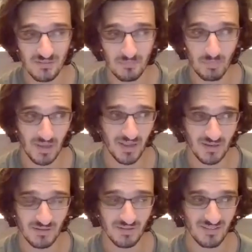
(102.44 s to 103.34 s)

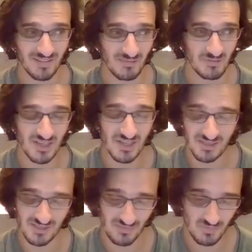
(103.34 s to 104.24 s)
banned. It was
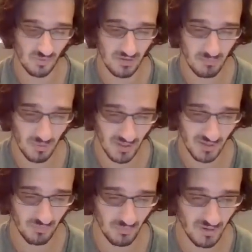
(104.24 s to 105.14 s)
actually subsequently
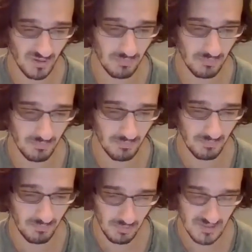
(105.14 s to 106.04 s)
banned from many
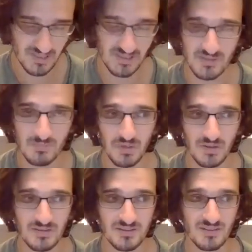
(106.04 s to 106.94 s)
prisons
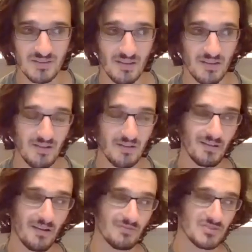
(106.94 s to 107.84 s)
because
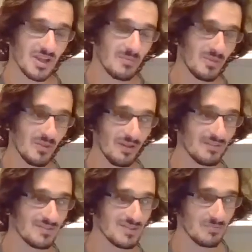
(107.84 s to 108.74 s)
of some of
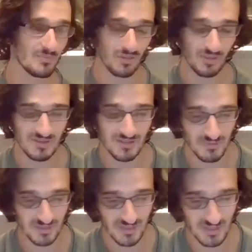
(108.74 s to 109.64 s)
the things it
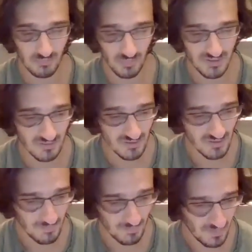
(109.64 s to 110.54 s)
was teaching prisoners.
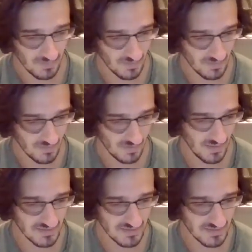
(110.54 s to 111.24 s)
And that's